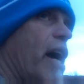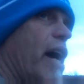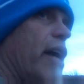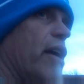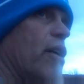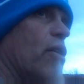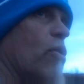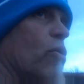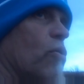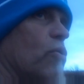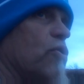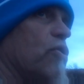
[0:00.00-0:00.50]

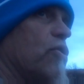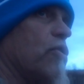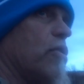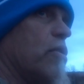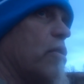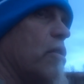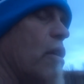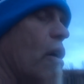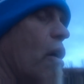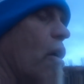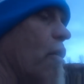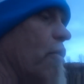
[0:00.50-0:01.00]
guy owns
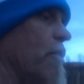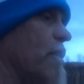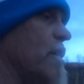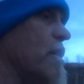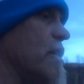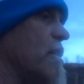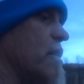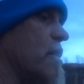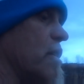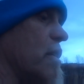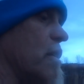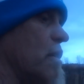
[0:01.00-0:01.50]
all
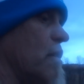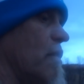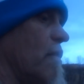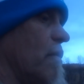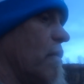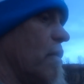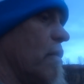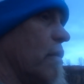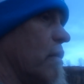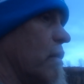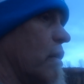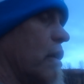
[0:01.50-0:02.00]
these
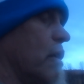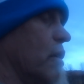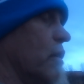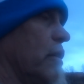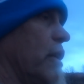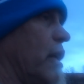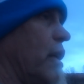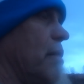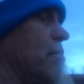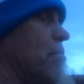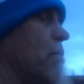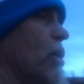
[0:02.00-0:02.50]

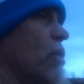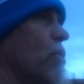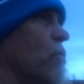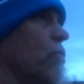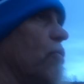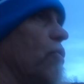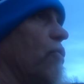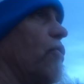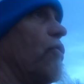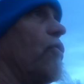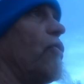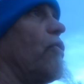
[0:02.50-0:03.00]
gill netting
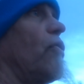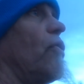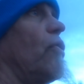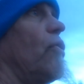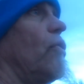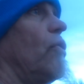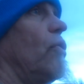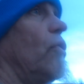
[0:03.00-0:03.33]
boats.